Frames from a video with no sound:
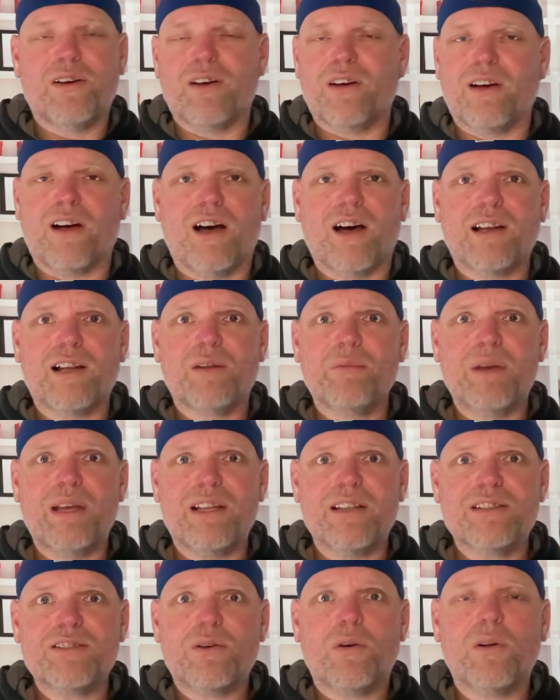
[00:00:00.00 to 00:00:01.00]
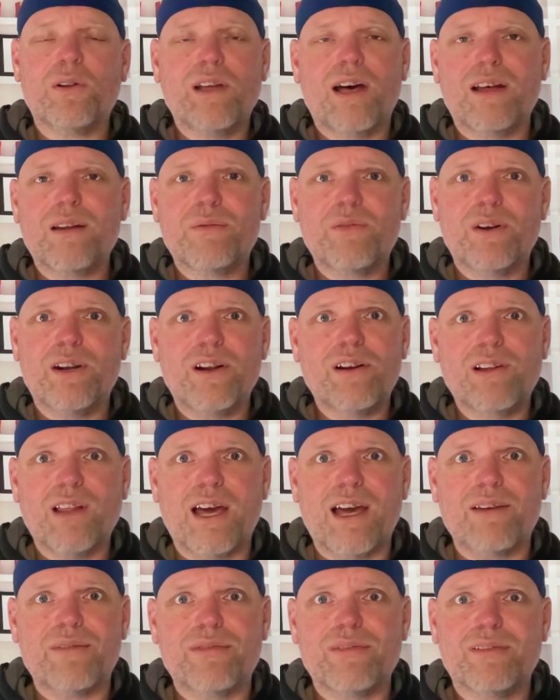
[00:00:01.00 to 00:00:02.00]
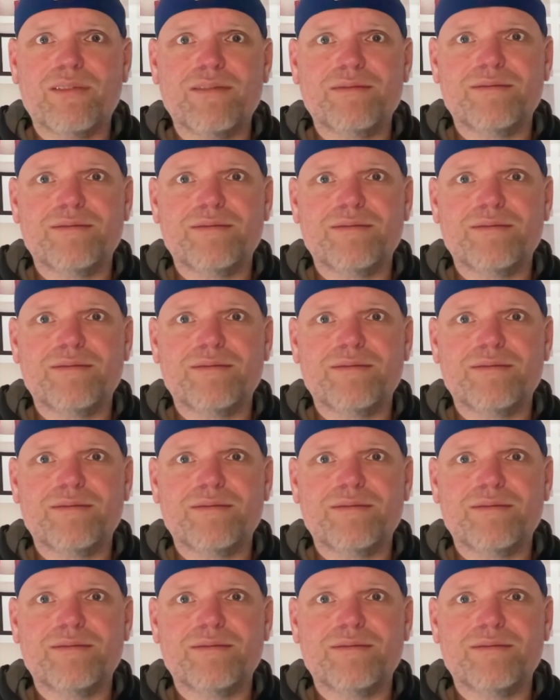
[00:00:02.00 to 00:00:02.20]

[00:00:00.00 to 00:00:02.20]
Hodl means hold on for dear life.